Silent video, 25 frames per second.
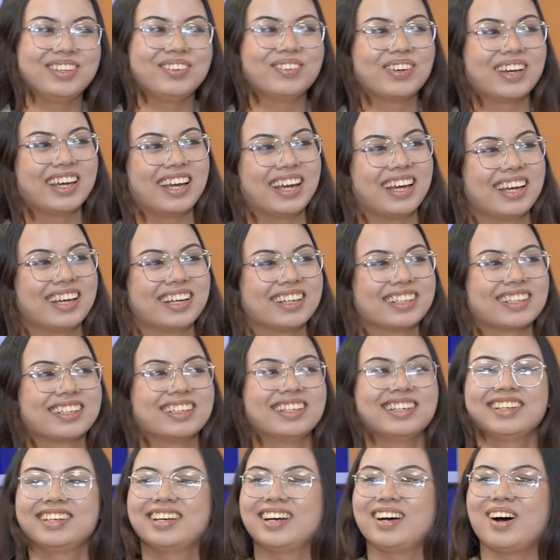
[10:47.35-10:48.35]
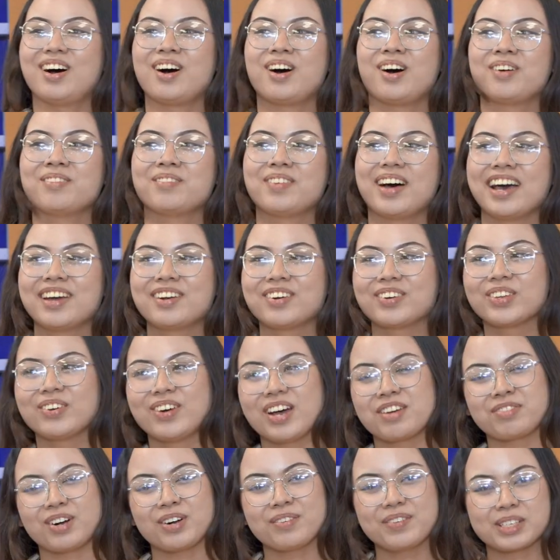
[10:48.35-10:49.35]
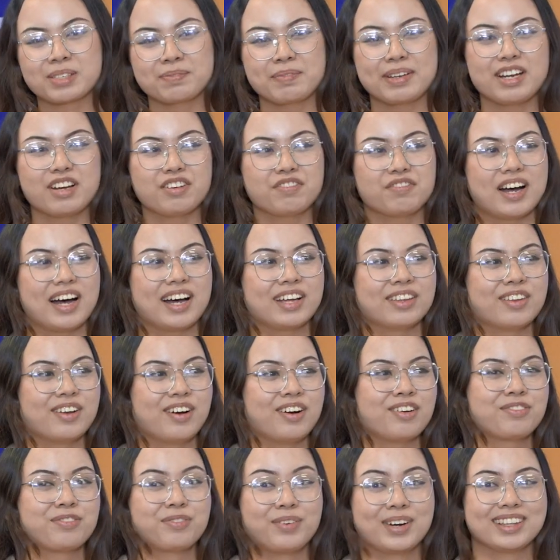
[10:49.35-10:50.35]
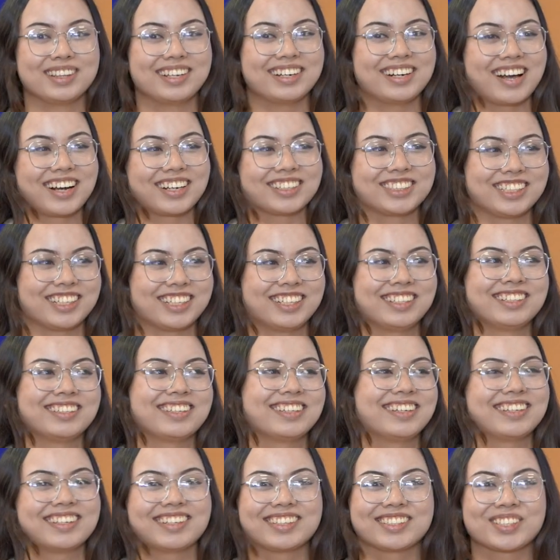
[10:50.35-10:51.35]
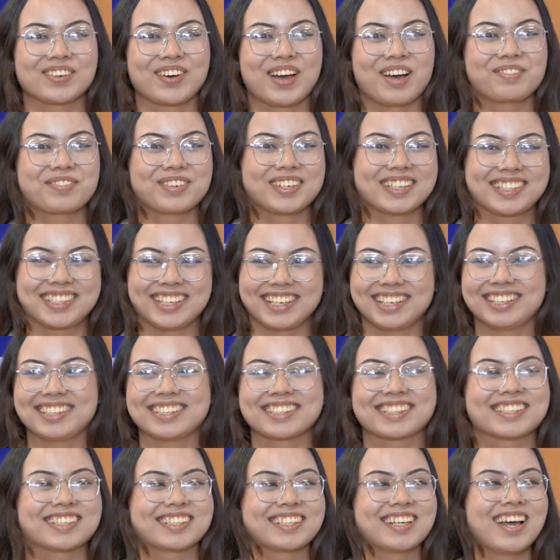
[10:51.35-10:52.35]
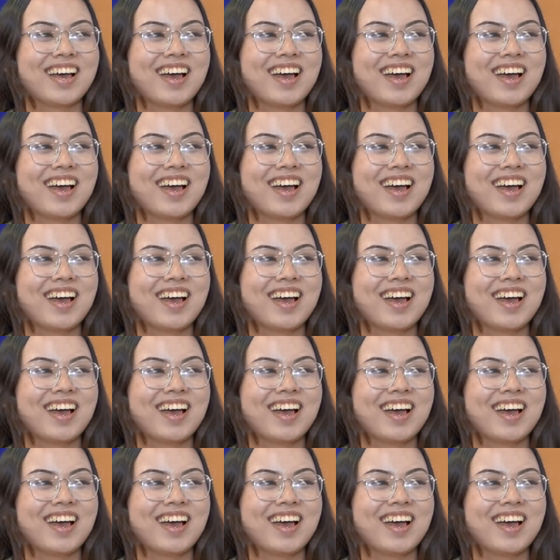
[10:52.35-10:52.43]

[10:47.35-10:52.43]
UK. I don't know, I've always been a fan of One Direction. So ever since,